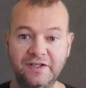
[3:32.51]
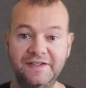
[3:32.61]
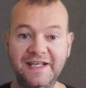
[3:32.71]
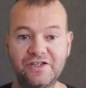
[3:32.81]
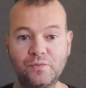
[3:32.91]

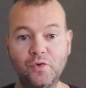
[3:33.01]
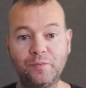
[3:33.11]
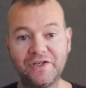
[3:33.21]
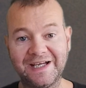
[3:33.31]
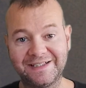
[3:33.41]
Next, we'll
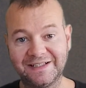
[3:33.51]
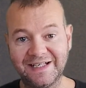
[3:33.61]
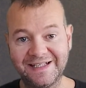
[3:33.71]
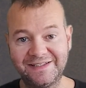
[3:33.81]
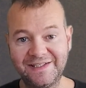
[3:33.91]
be adding
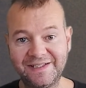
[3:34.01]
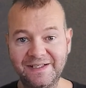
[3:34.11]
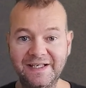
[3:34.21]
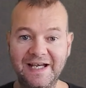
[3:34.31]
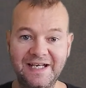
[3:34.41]
lighting
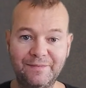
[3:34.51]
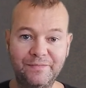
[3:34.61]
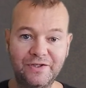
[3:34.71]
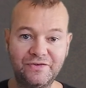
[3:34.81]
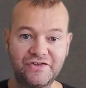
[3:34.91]
and
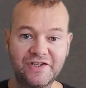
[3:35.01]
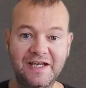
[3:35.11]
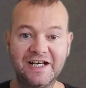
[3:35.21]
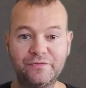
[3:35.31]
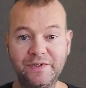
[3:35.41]
ambience
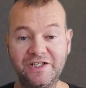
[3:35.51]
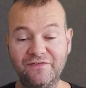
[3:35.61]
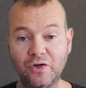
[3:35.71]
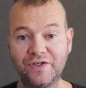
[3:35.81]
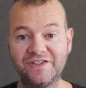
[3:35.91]
as we
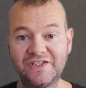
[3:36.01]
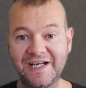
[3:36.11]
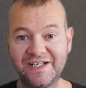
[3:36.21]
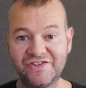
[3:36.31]
devote an entire